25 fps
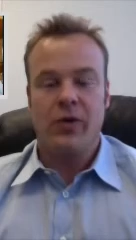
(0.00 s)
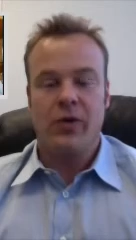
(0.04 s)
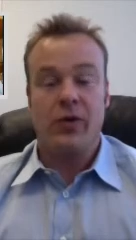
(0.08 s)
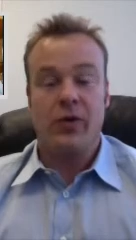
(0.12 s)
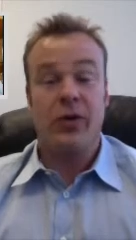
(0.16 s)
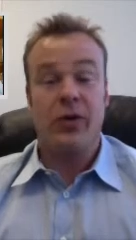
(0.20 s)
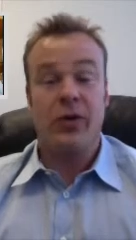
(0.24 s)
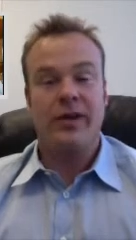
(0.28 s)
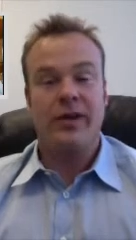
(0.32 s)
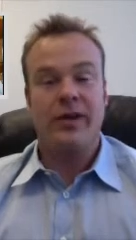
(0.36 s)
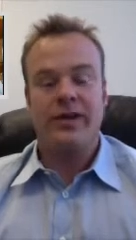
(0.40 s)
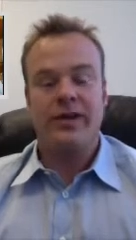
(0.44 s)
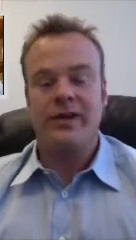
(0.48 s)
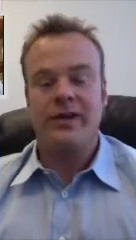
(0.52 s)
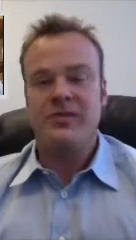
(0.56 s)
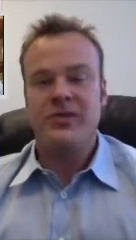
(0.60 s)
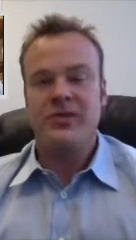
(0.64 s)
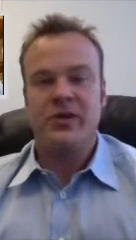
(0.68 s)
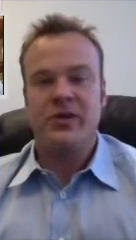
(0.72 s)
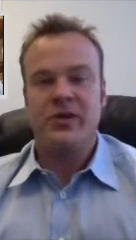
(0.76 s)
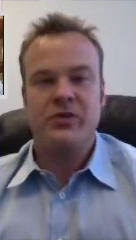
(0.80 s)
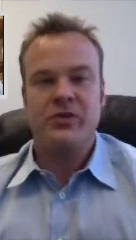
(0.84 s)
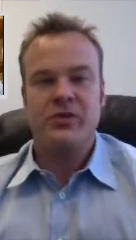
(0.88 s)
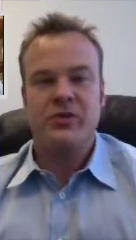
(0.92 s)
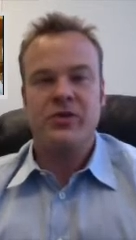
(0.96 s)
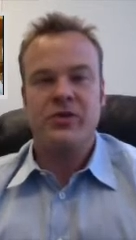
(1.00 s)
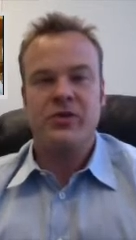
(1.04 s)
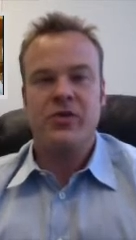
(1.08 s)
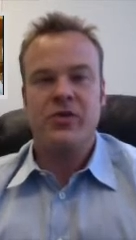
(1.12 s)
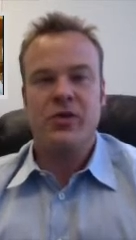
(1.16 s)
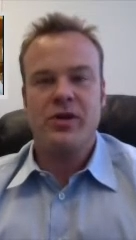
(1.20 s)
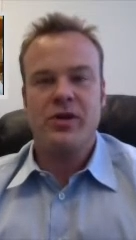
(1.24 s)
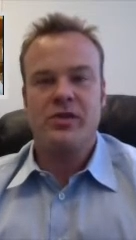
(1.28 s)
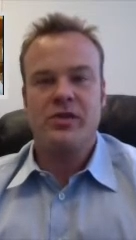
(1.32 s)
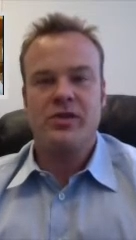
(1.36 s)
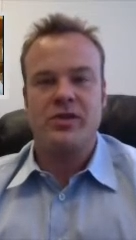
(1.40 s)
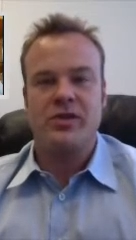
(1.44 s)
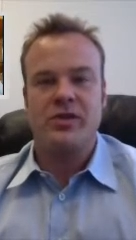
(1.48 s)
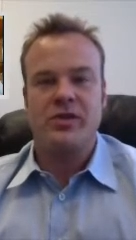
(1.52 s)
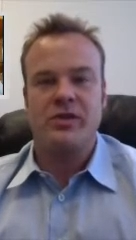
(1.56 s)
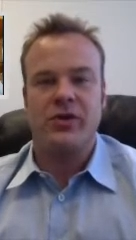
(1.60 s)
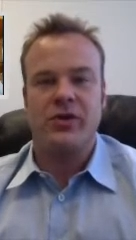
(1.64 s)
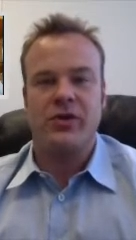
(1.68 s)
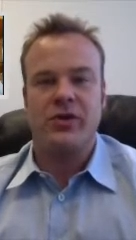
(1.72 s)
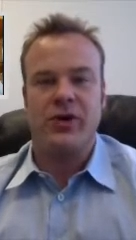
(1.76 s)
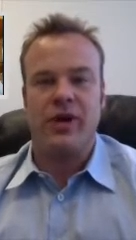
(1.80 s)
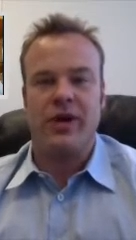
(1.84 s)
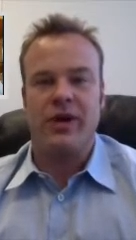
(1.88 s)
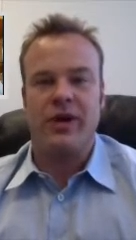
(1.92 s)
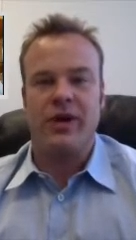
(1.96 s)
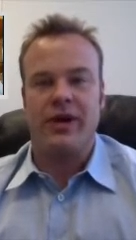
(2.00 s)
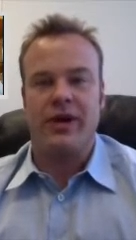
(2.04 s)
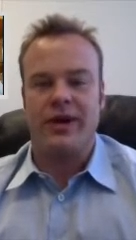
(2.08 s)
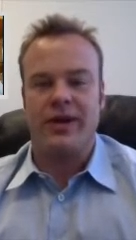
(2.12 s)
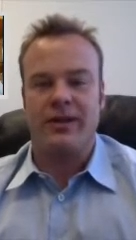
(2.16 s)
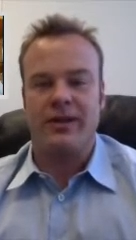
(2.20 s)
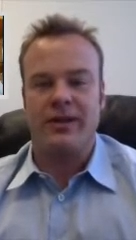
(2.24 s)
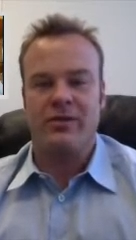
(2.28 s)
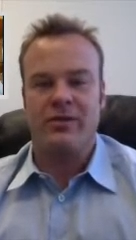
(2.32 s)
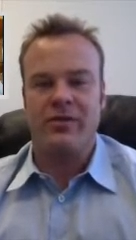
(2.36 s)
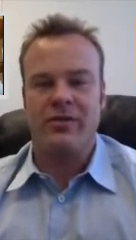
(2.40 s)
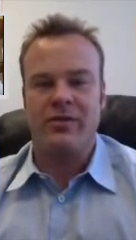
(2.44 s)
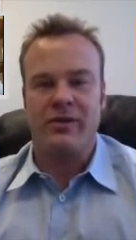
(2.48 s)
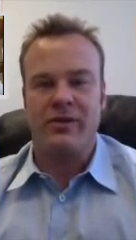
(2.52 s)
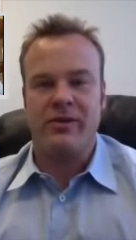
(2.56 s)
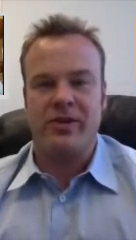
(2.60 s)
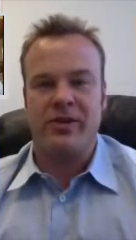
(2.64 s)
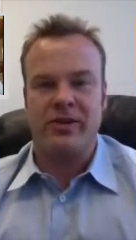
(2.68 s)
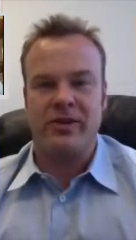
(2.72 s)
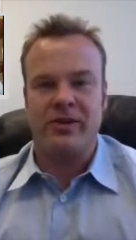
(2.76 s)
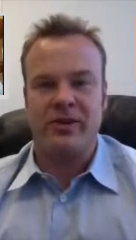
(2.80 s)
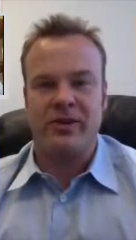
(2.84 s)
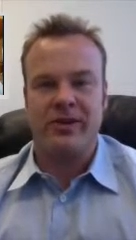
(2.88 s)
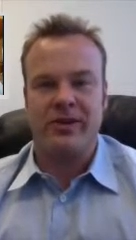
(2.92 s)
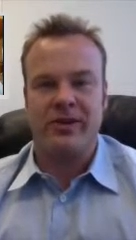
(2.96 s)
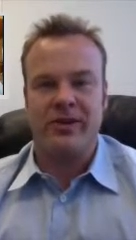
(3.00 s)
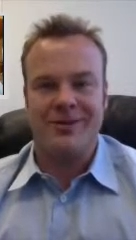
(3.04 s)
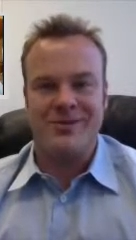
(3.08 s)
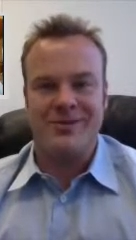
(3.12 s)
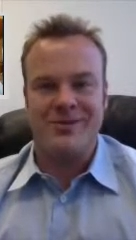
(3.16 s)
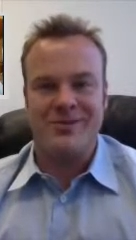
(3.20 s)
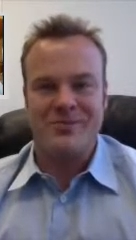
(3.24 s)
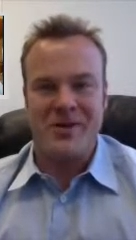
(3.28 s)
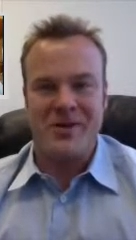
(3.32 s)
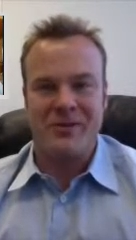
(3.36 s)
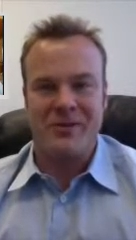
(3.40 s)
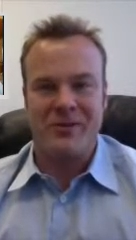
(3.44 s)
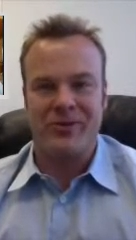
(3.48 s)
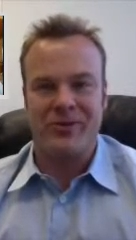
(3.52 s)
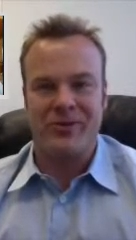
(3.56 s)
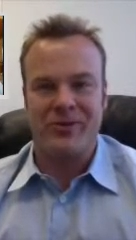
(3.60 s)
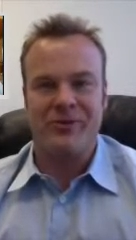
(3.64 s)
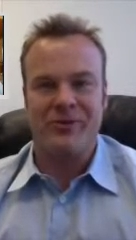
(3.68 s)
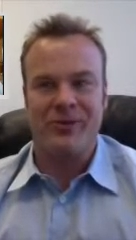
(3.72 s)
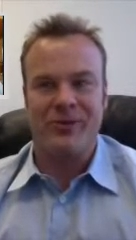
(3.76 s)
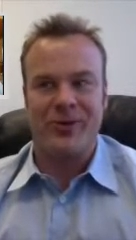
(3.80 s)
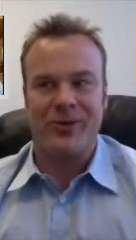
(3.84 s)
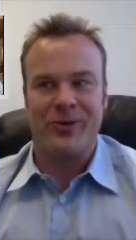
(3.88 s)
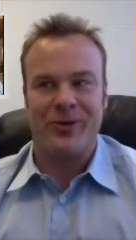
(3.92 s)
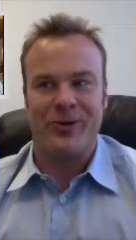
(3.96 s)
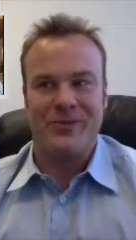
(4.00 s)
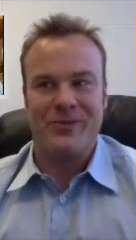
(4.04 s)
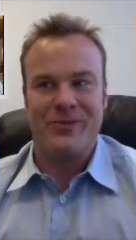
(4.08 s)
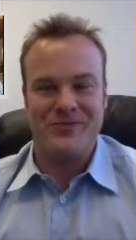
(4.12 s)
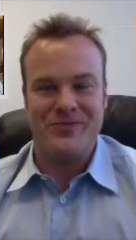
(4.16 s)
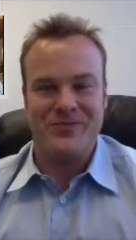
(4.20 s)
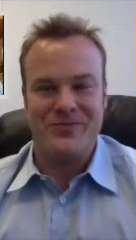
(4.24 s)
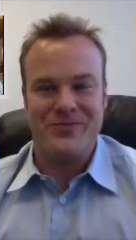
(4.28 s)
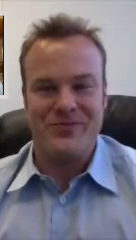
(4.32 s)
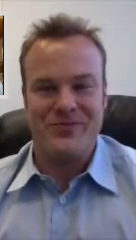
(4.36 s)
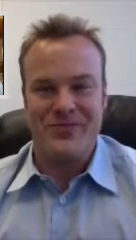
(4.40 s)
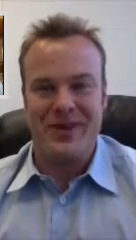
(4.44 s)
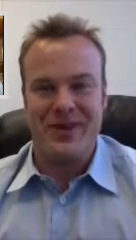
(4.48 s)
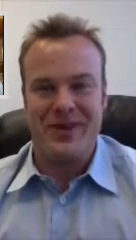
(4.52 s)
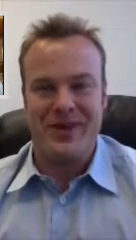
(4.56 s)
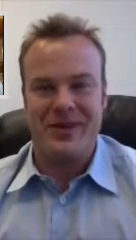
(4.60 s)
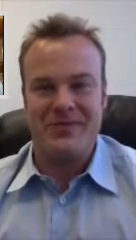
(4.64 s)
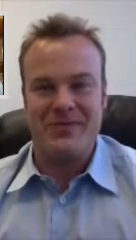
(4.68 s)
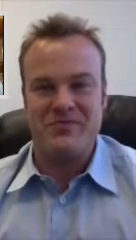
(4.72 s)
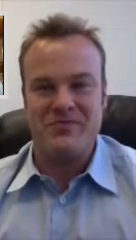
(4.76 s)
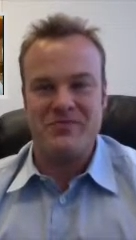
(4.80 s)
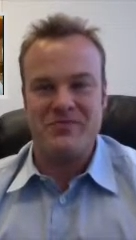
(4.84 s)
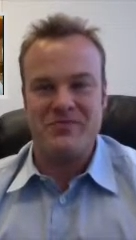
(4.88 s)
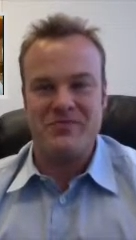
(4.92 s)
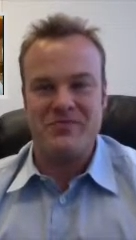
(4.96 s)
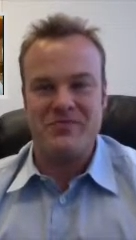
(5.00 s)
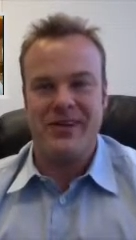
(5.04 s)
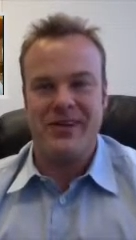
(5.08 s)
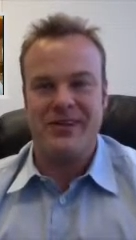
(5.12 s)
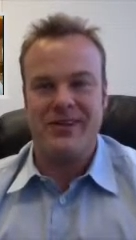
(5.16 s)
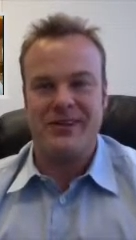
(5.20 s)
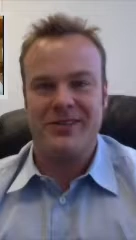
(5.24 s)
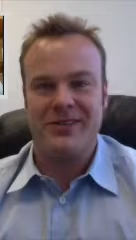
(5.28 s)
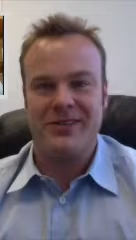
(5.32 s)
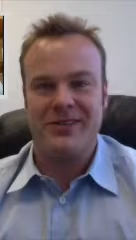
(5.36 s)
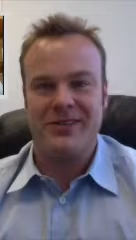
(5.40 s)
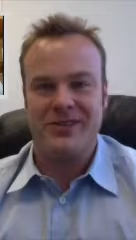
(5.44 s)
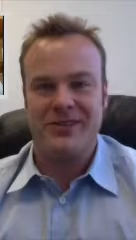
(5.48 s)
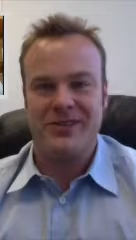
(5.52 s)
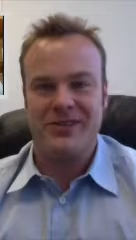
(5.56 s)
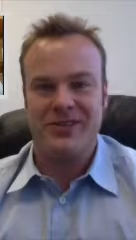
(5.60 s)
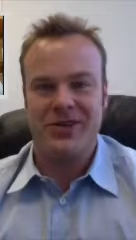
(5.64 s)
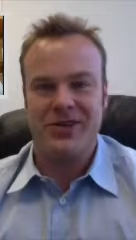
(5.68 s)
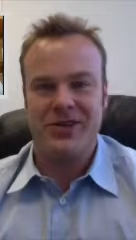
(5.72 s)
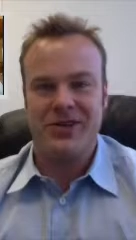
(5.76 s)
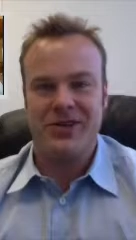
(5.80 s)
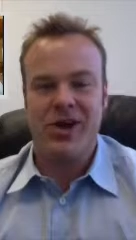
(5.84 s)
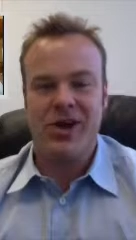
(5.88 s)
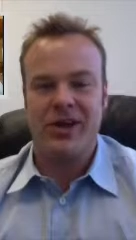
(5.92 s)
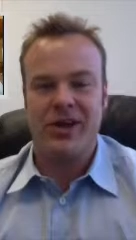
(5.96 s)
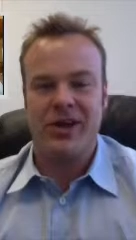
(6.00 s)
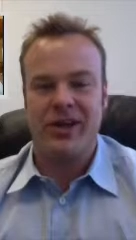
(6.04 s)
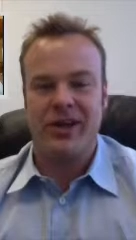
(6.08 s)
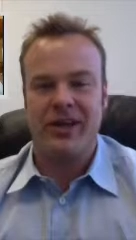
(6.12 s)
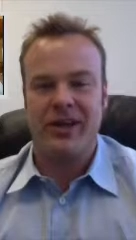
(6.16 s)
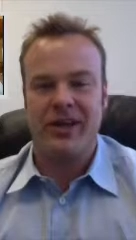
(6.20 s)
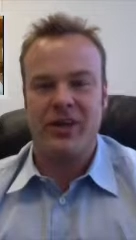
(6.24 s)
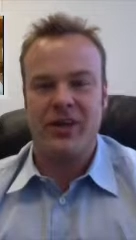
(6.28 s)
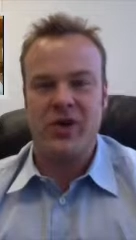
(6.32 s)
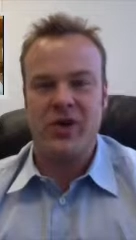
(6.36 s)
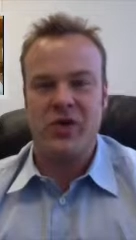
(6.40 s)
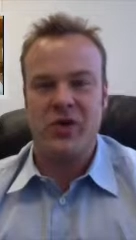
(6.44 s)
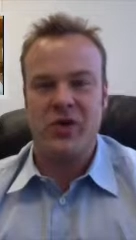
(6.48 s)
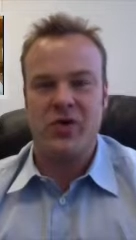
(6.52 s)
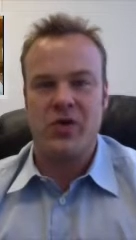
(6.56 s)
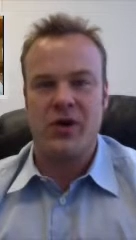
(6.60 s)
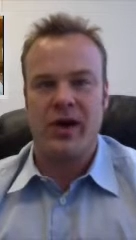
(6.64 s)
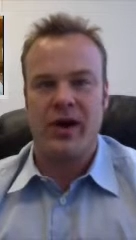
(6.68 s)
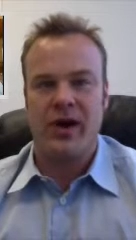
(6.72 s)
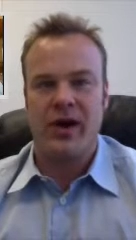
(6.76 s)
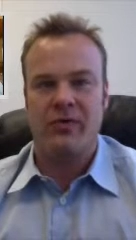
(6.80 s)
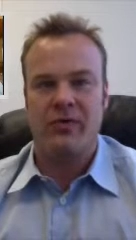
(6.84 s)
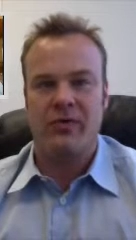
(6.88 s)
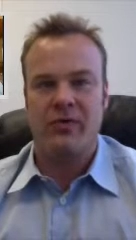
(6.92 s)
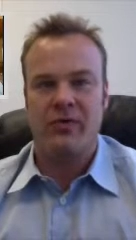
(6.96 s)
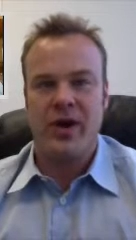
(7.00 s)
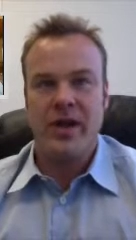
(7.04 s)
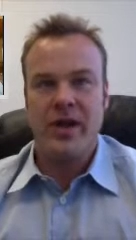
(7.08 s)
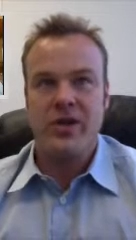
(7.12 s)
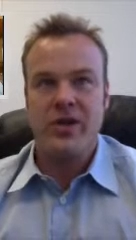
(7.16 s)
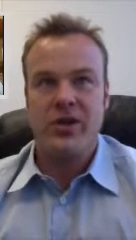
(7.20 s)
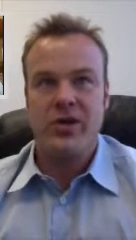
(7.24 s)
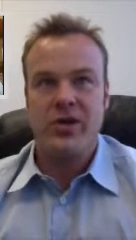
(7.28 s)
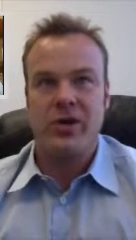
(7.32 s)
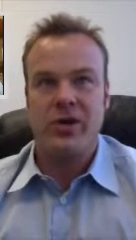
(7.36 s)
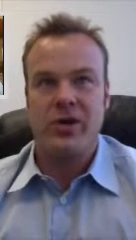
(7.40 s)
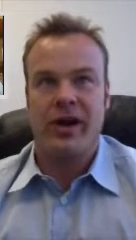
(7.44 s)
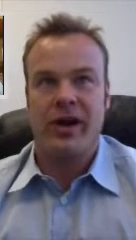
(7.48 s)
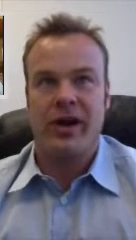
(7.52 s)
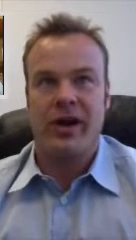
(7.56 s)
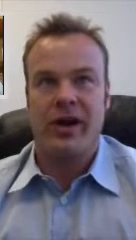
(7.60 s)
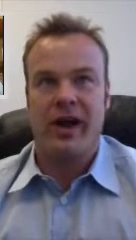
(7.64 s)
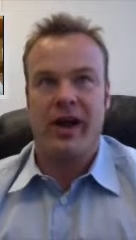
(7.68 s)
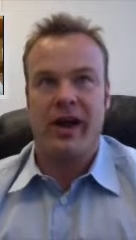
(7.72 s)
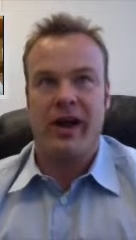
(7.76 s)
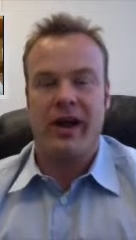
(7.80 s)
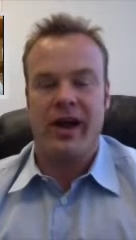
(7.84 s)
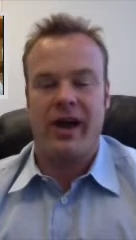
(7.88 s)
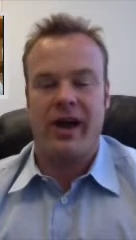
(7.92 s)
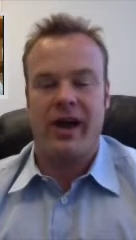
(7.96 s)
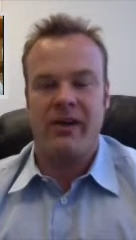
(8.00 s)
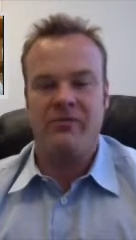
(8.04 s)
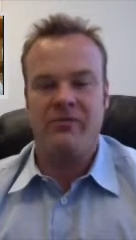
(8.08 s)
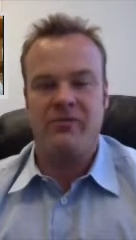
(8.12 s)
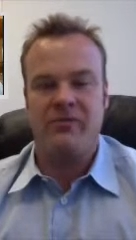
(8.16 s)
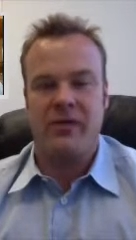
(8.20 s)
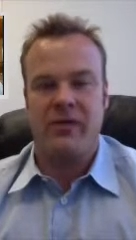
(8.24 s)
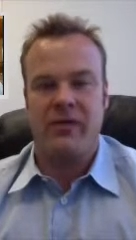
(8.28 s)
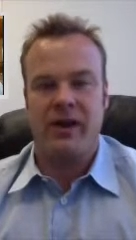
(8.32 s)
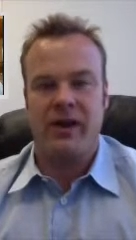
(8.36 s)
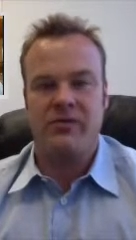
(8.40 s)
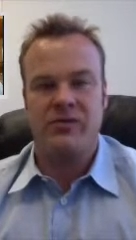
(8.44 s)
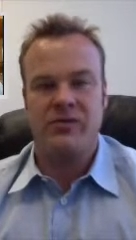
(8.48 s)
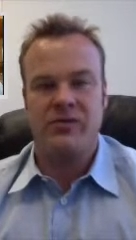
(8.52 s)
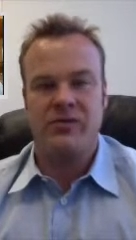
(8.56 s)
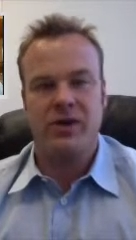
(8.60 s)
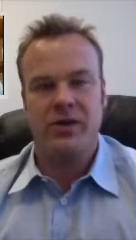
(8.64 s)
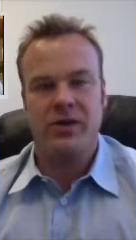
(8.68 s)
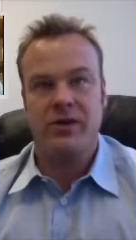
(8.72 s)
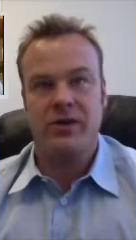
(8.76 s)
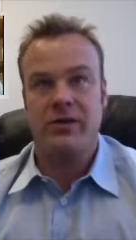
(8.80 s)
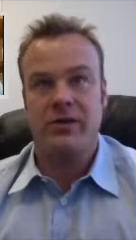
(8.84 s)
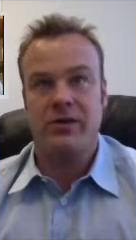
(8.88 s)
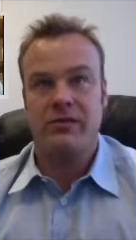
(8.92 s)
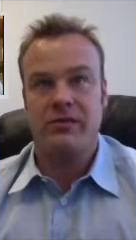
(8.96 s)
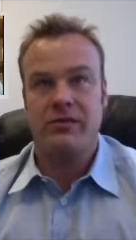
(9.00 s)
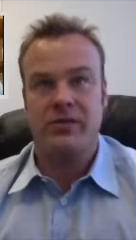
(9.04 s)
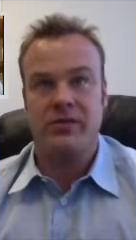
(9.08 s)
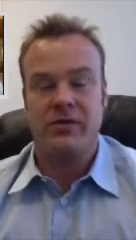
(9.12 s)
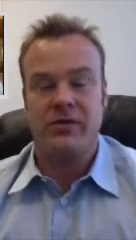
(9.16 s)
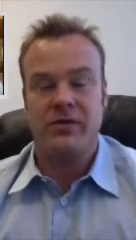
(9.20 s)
Well, that's an interesting question. So I love having a free form minute to talk. You know, Ranker, I've started.